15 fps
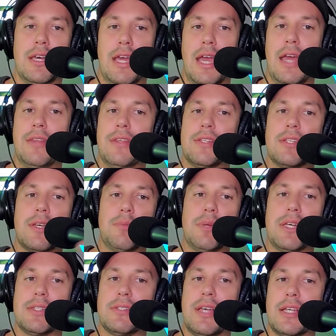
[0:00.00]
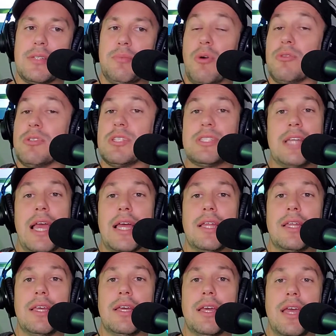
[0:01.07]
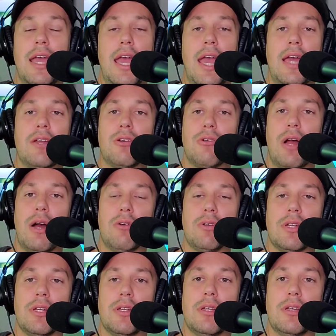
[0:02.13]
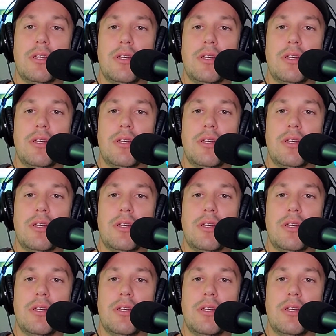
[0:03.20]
And this can be assessed both standing and grounded.